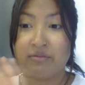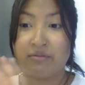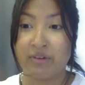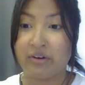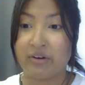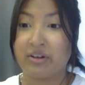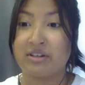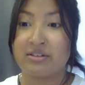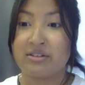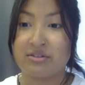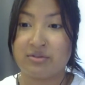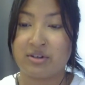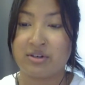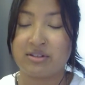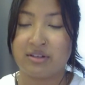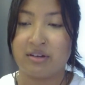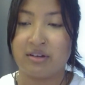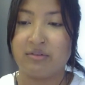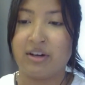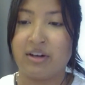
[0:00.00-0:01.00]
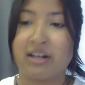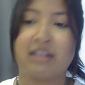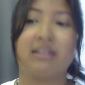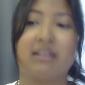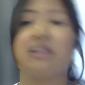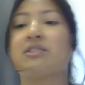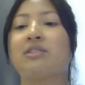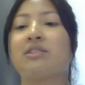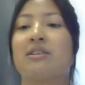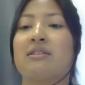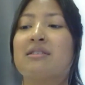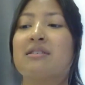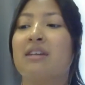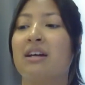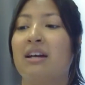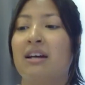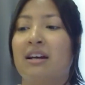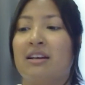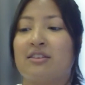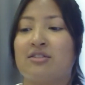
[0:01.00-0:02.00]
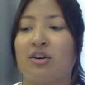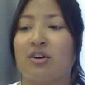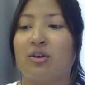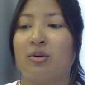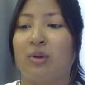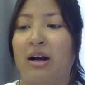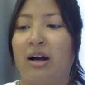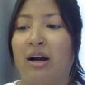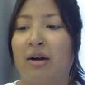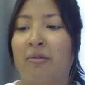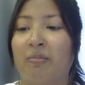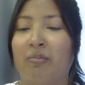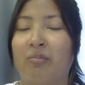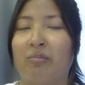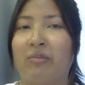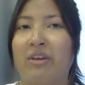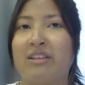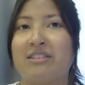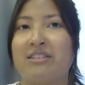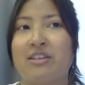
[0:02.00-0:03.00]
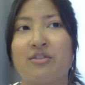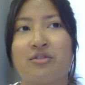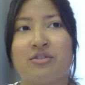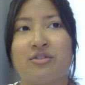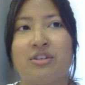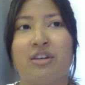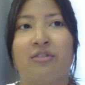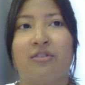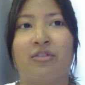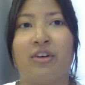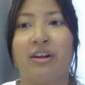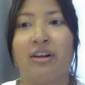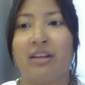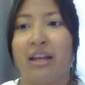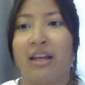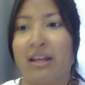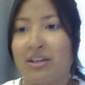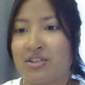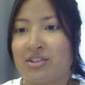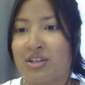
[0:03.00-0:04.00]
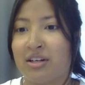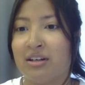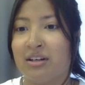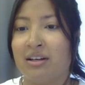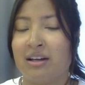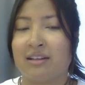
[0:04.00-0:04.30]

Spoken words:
very strict set of regulations. So it's interesting for Asia.